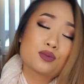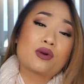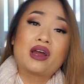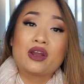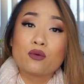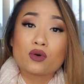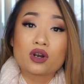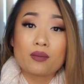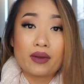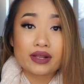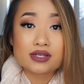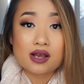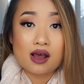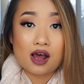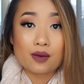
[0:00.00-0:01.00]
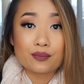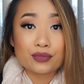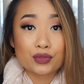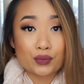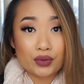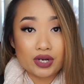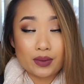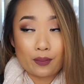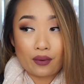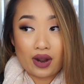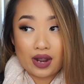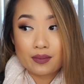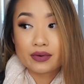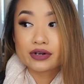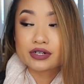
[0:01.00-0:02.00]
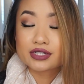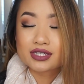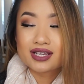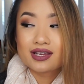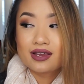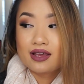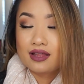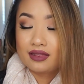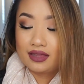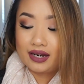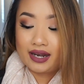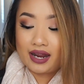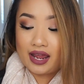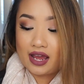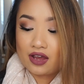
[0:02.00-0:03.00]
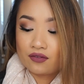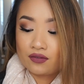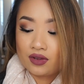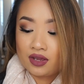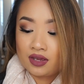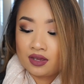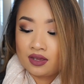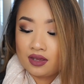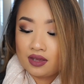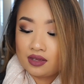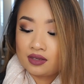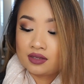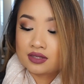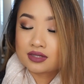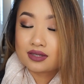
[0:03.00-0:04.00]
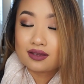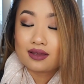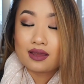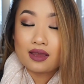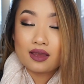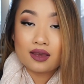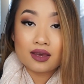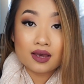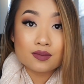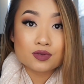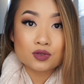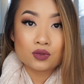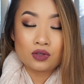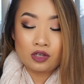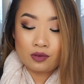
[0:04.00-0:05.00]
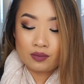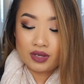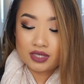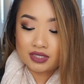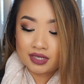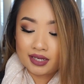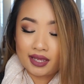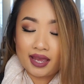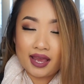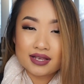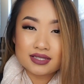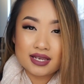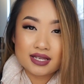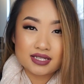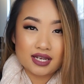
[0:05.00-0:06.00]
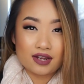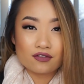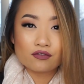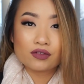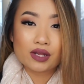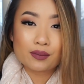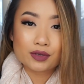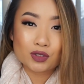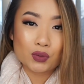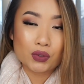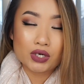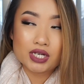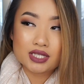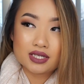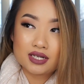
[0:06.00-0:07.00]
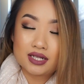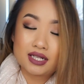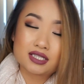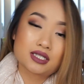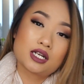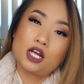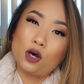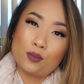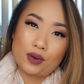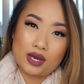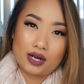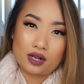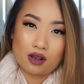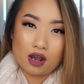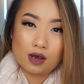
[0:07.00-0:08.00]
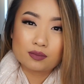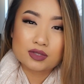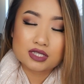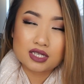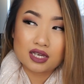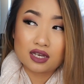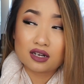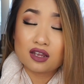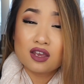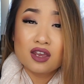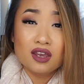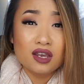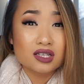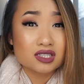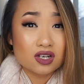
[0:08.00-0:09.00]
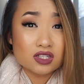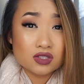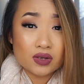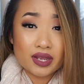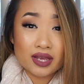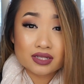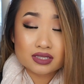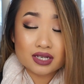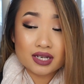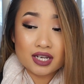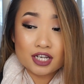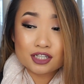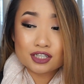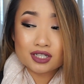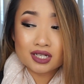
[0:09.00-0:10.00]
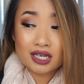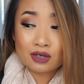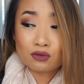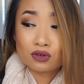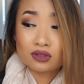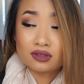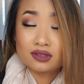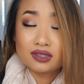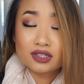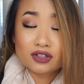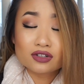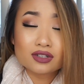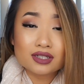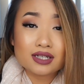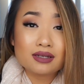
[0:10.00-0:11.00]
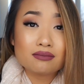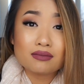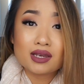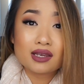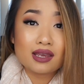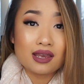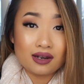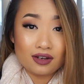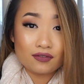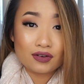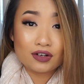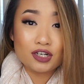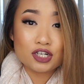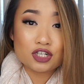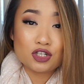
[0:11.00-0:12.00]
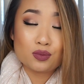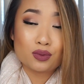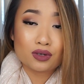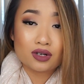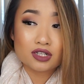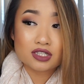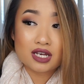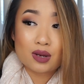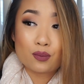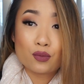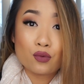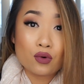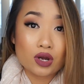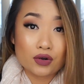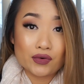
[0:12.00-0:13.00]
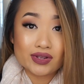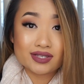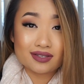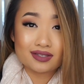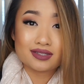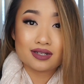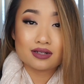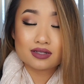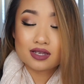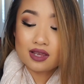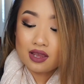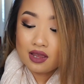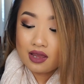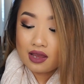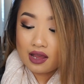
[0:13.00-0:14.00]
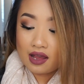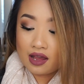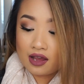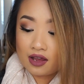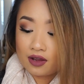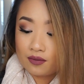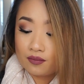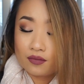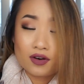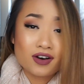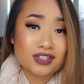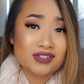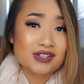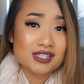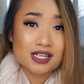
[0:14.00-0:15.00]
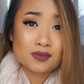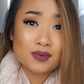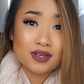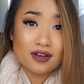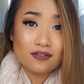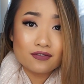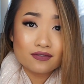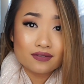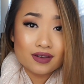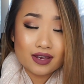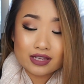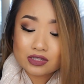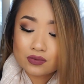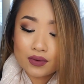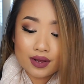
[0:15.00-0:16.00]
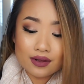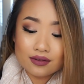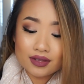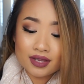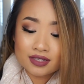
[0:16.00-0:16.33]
Probably one of my top 3 primers that I have. It is absolutely amazing. It has anti-inflammatories in it that's going to help kind of calm the skin. It's also anti-aging and will literally make any foundation you put on top water resistant. Also has SPF as well.